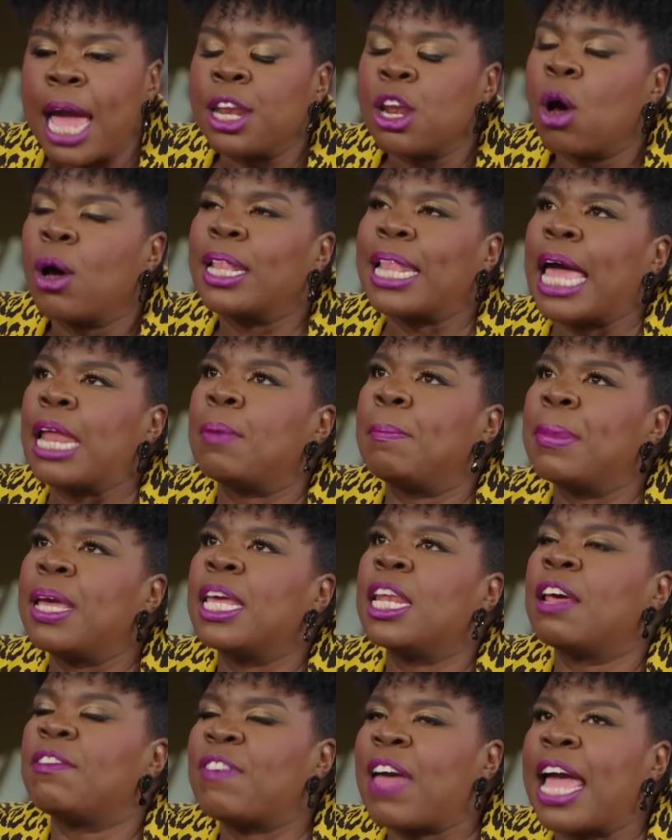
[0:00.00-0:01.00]
know a lot of
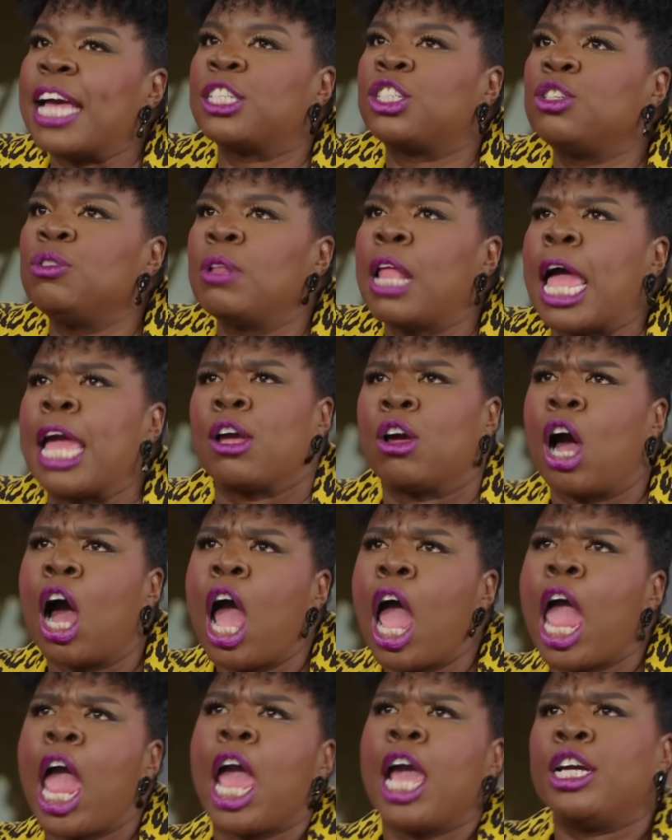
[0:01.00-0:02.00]
men have asked you, like,
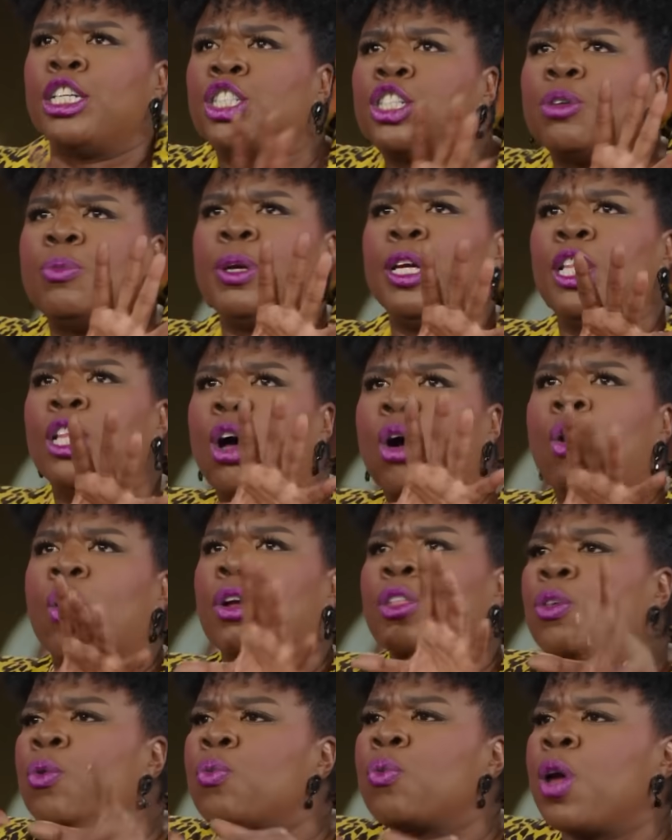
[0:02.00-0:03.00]
hey, should we lower
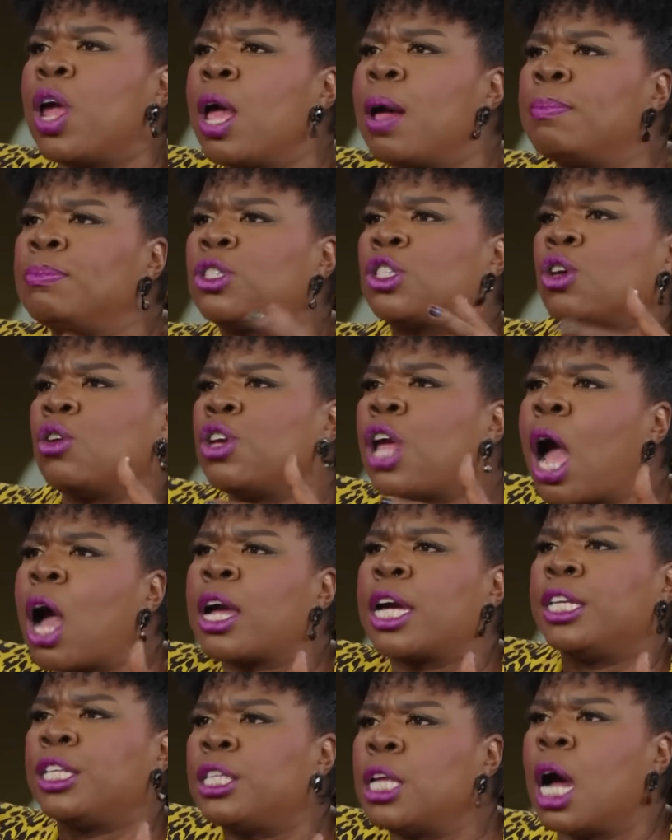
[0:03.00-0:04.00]
the rim so y'all
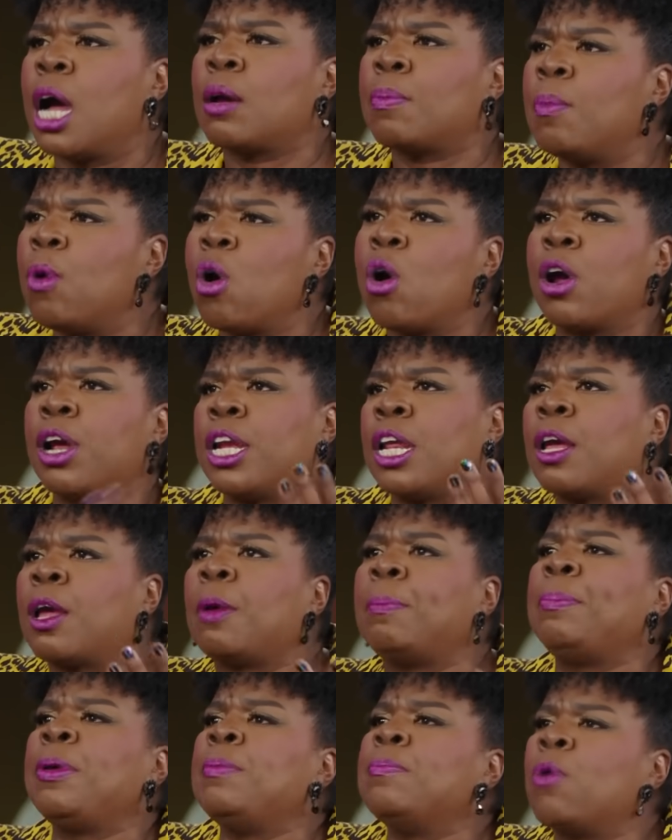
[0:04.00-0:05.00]
can dunk more and it
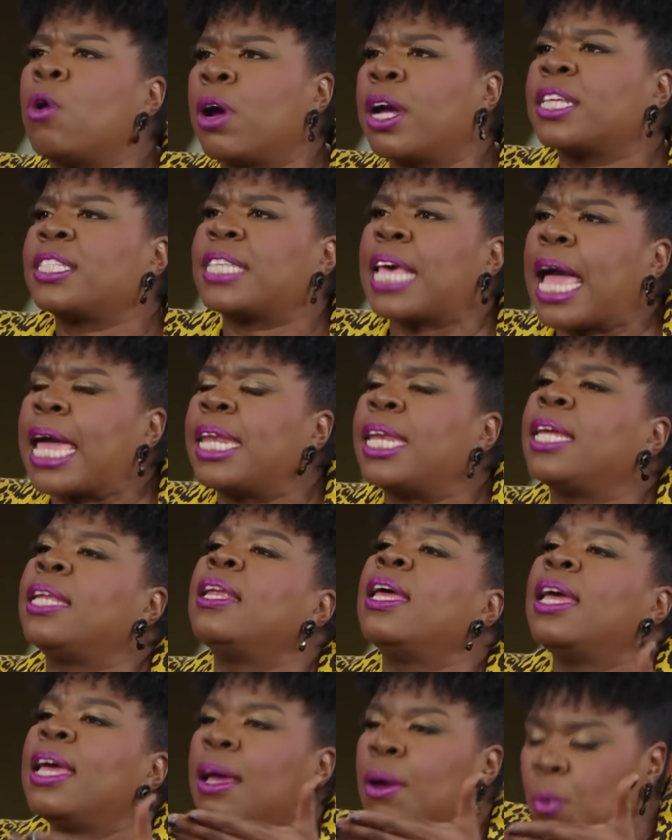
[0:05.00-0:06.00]
could be more exciting?
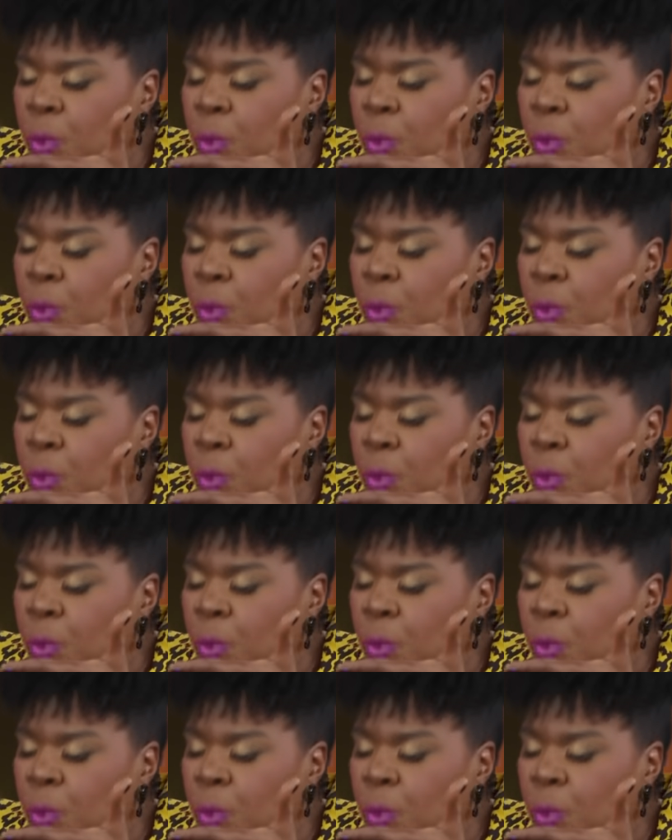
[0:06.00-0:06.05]
Right.